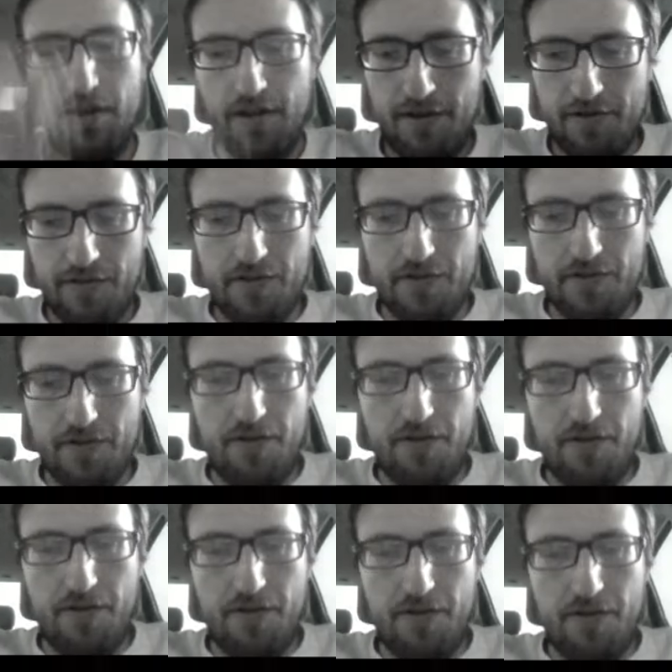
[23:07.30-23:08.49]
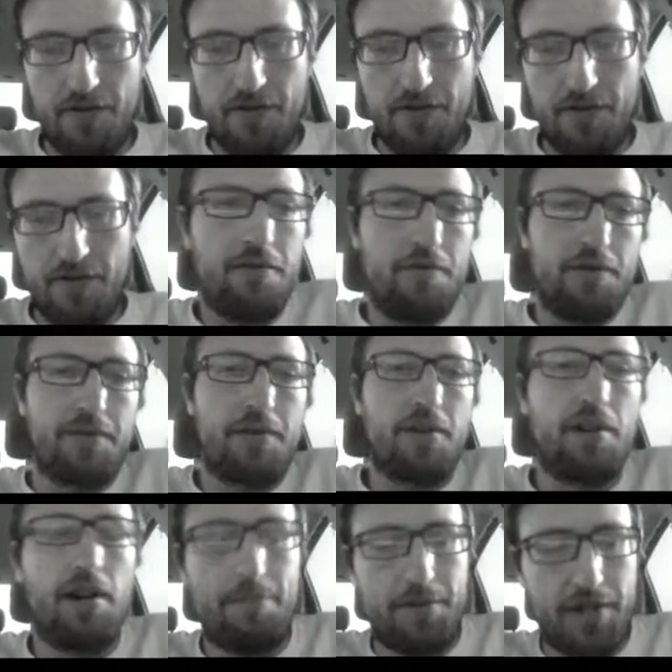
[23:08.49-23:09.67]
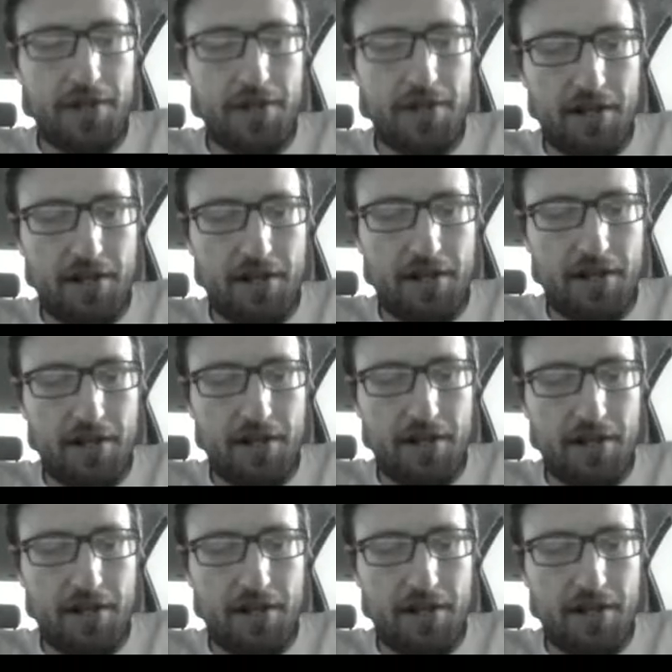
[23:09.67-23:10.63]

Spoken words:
then what we're going to do is we're going to update the,